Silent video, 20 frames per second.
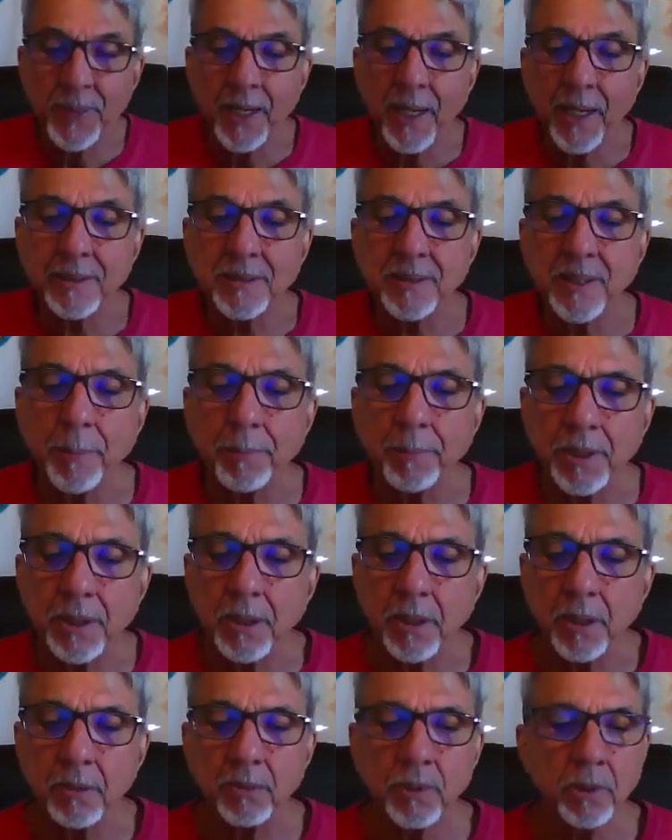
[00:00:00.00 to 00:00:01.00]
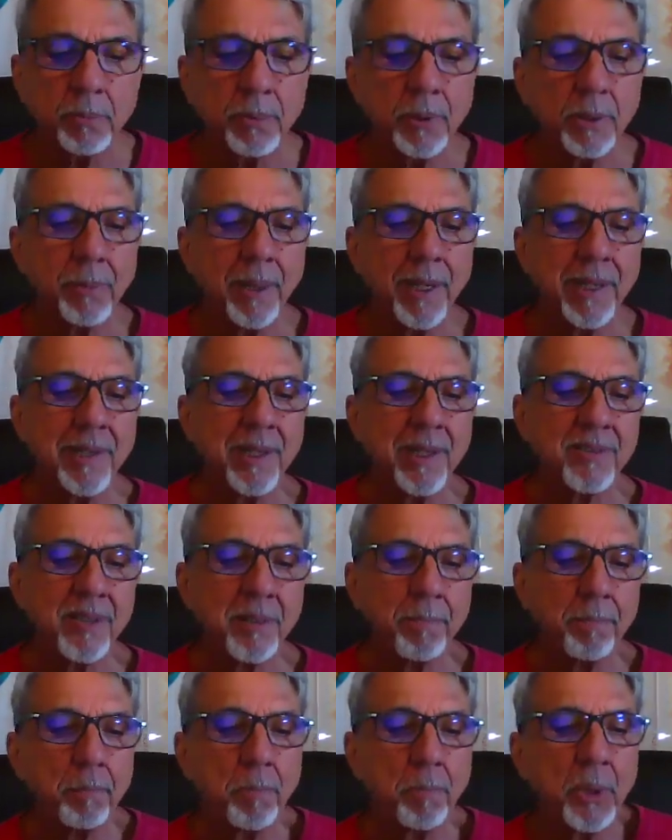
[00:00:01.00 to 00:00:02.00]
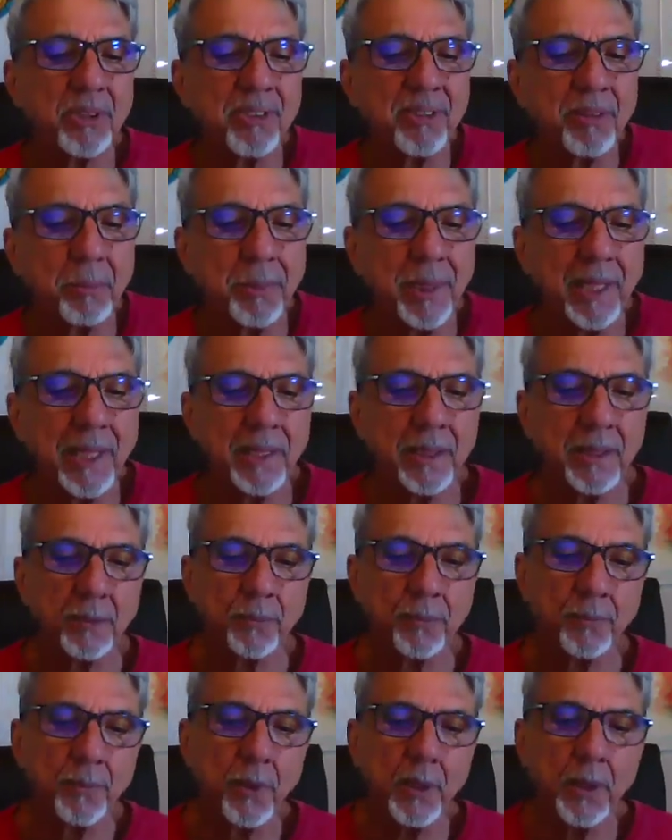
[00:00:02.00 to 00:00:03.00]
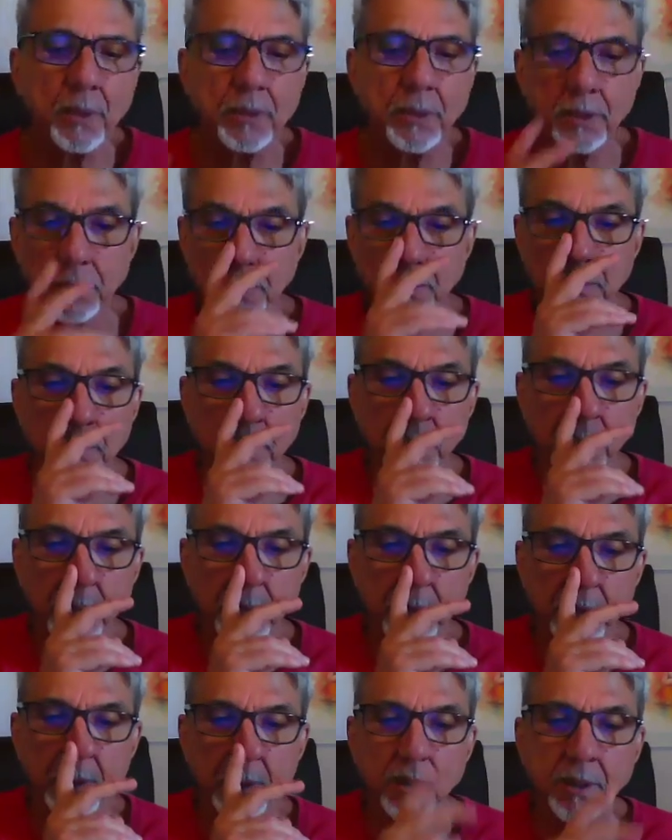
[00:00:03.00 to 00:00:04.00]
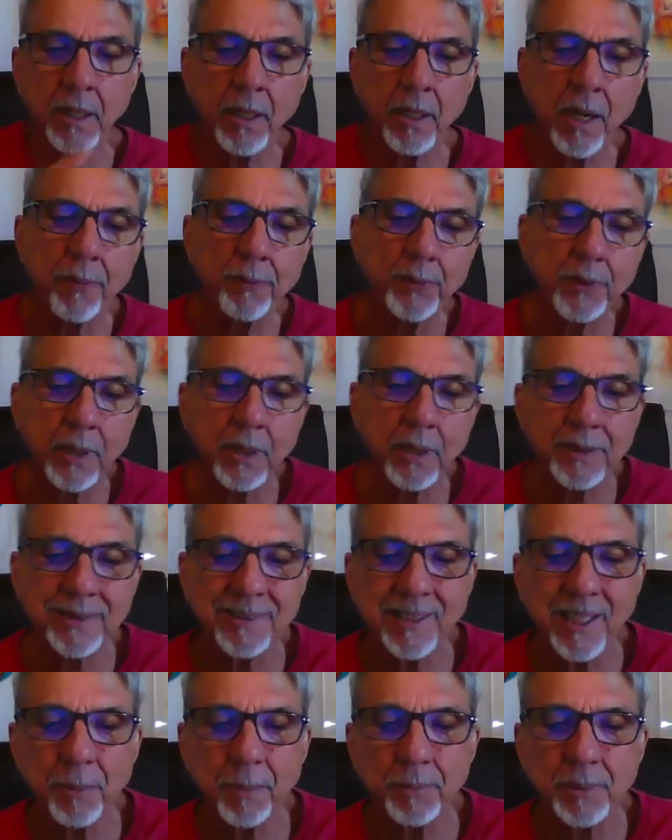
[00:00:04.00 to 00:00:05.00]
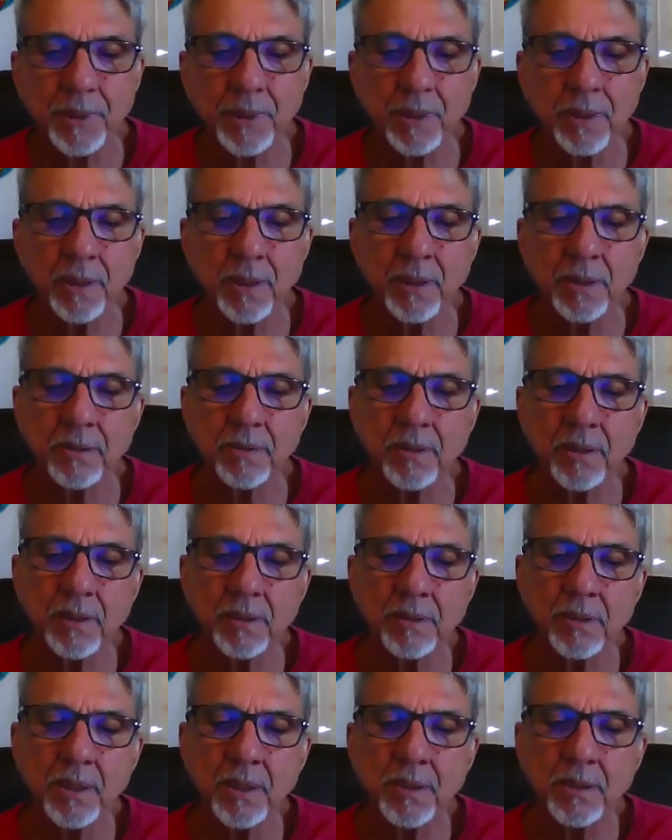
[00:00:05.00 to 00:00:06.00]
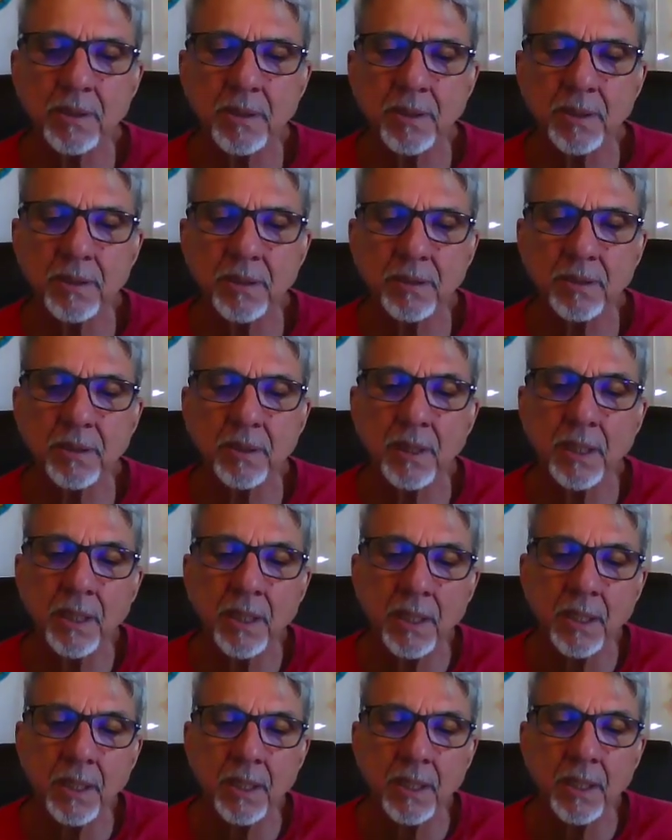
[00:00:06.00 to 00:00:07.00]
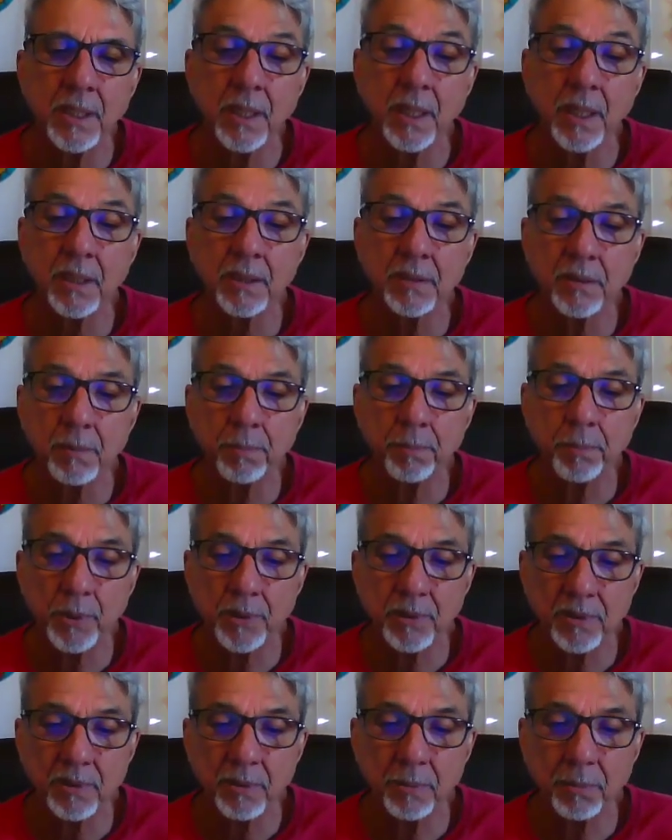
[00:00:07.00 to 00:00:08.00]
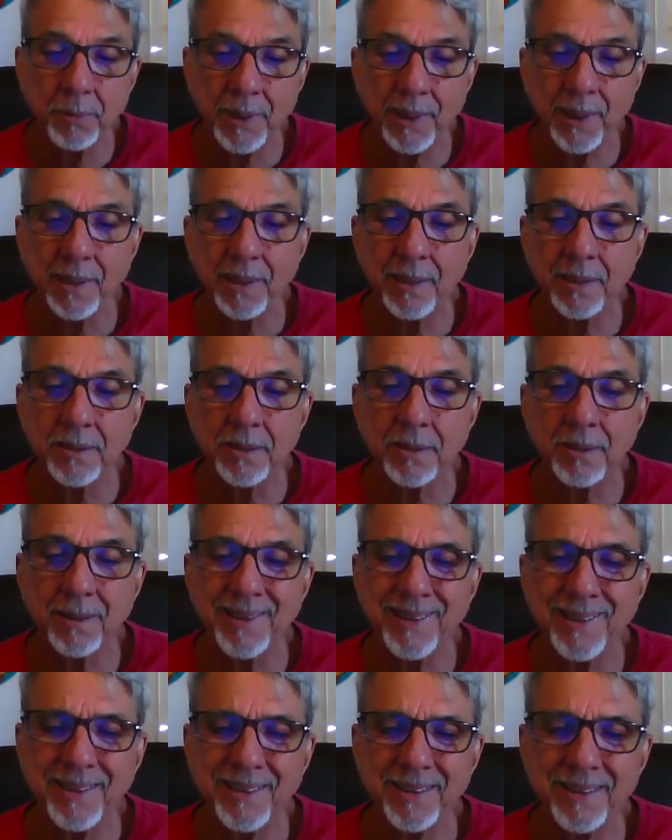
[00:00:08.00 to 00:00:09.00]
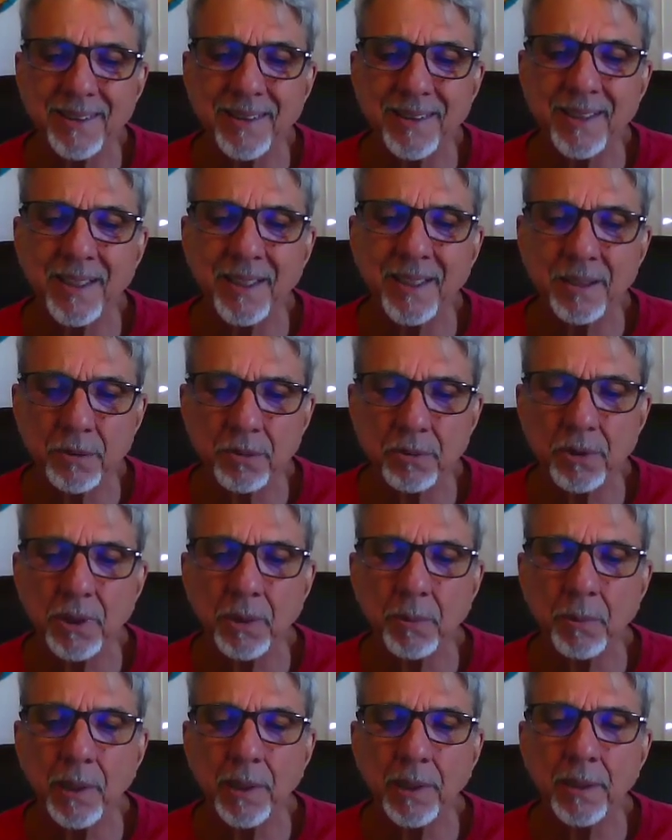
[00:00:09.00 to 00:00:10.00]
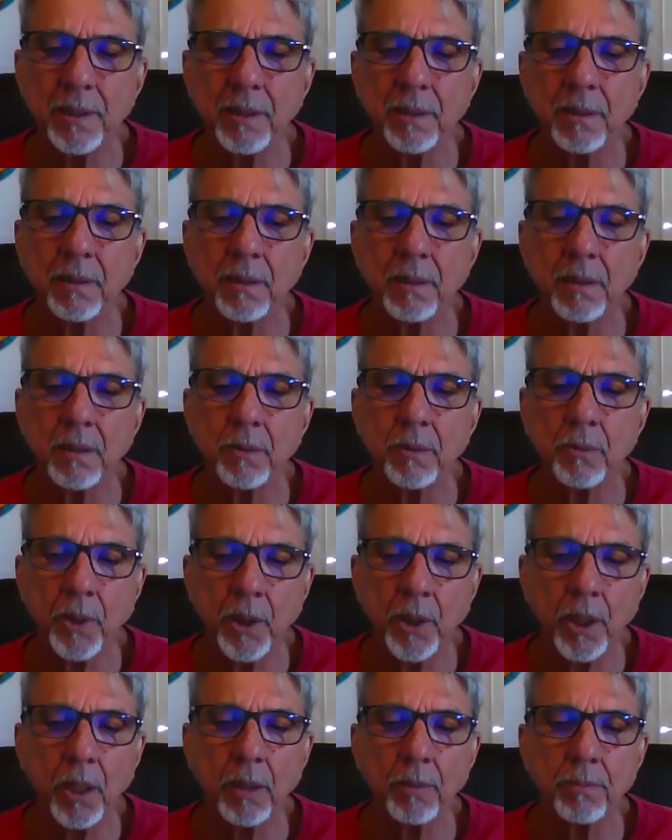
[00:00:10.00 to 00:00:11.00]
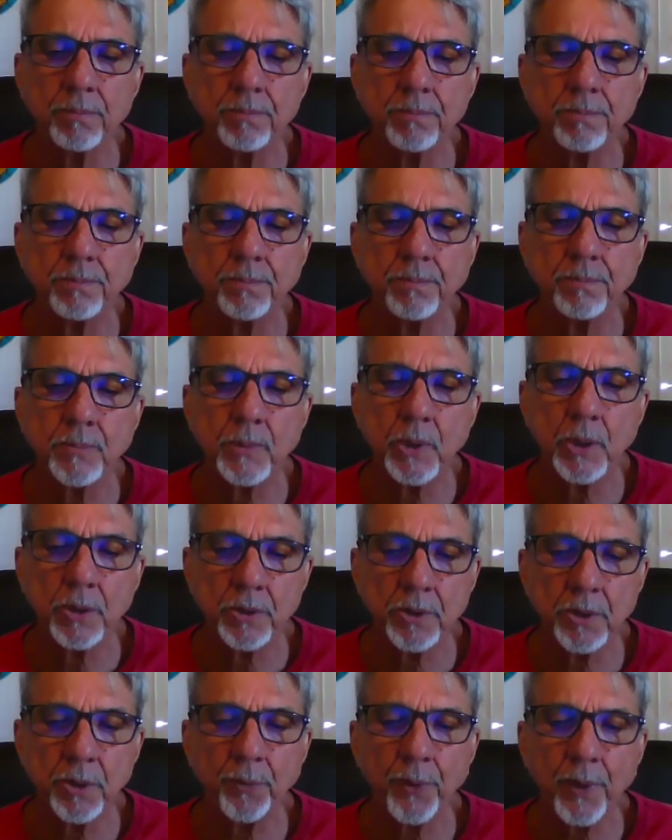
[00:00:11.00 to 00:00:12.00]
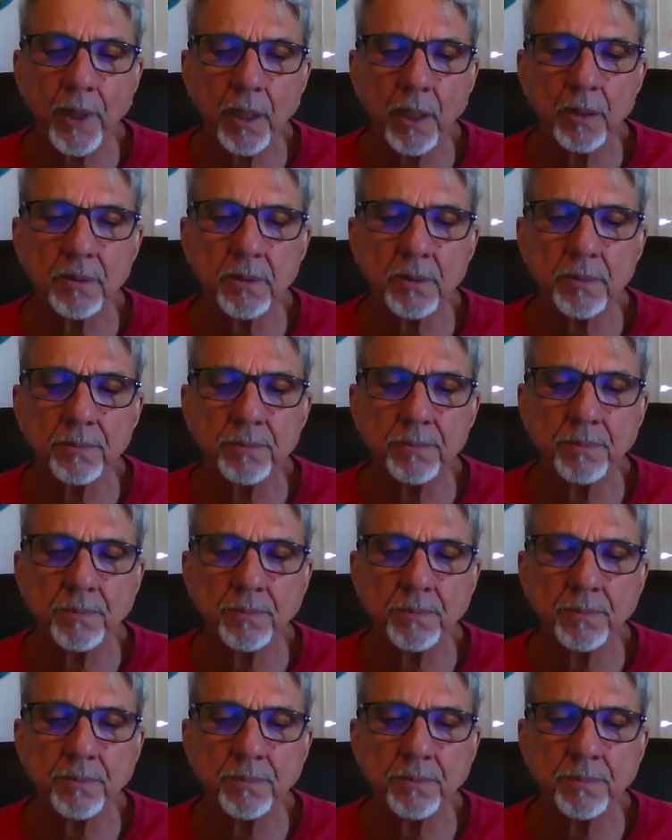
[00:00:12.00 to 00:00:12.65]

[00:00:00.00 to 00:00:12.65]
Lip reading: Accepting Nirguna Brahman as a possibility first, thereafter accepting its existence as a possibility is extremely rare or difficult.